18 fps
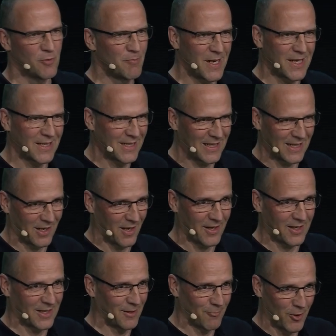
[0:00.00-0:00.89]
might get
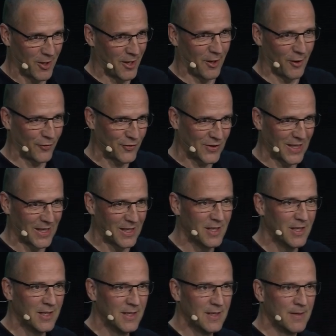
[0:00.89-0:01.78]
lucky 1 out of 10
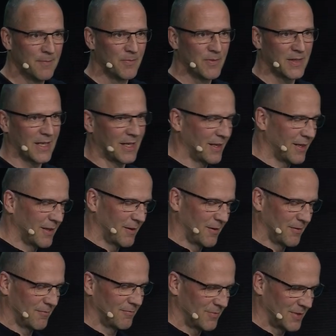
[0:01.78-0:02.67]
that
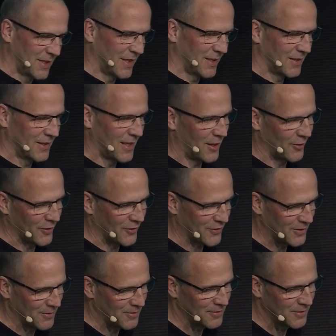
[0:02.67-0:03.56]
out of
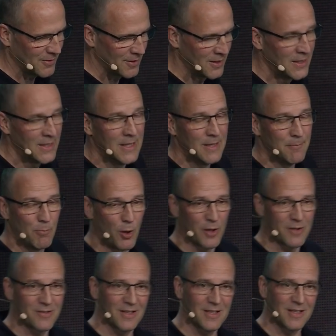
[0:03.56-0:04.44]
the
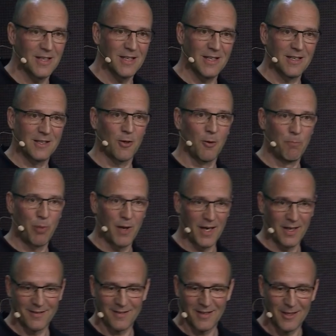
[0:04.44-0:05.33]
box it
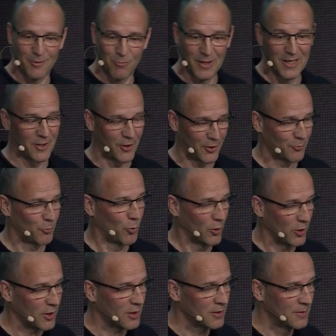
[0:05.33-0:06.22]
compiles. It will not
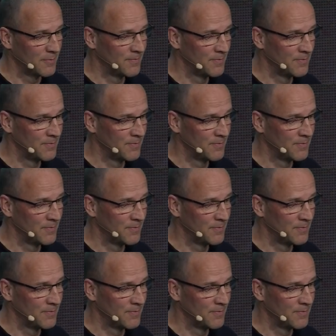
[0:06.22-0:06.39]
work.